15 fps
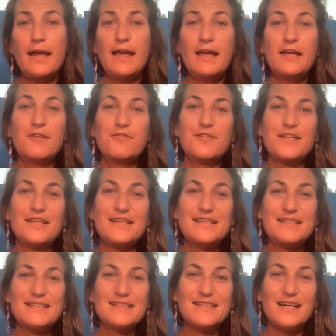if he
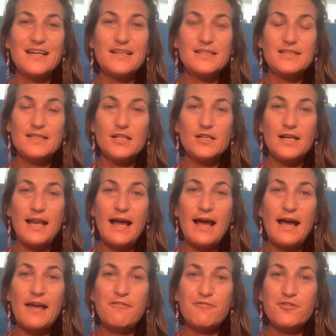is still
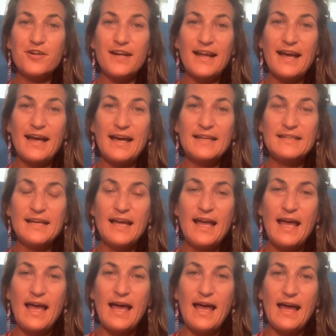alive or dead.
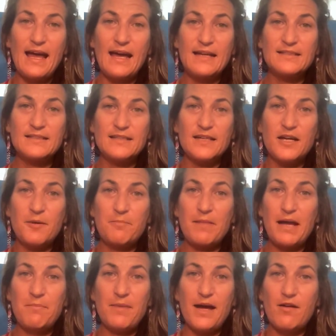And my
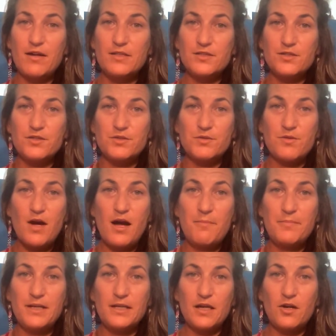parents grew up
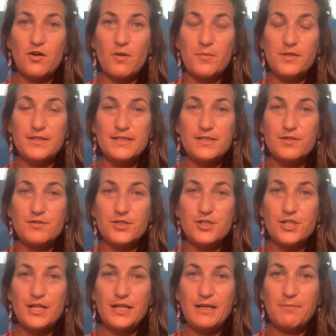in a communist
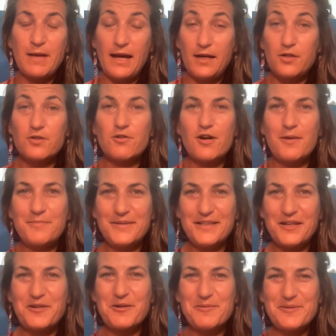regime. I grew up in a
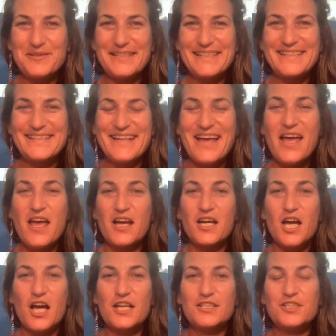communist
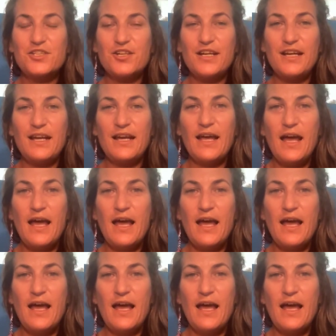country.